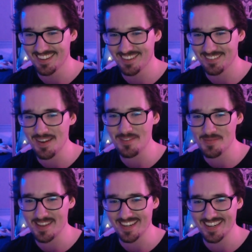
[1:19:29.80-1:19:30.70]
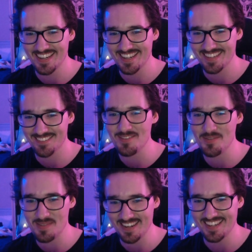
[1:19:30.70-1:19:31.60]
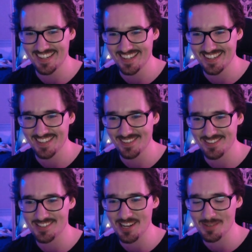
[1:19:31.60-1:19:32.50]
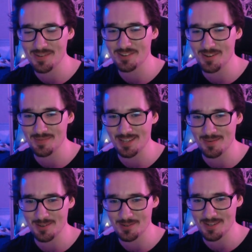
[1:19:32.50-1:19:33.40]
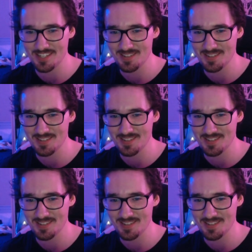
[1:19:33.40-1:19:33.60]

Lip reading: Where have you been? Where have you been? The Shakespeare stream's going to be on Twitch.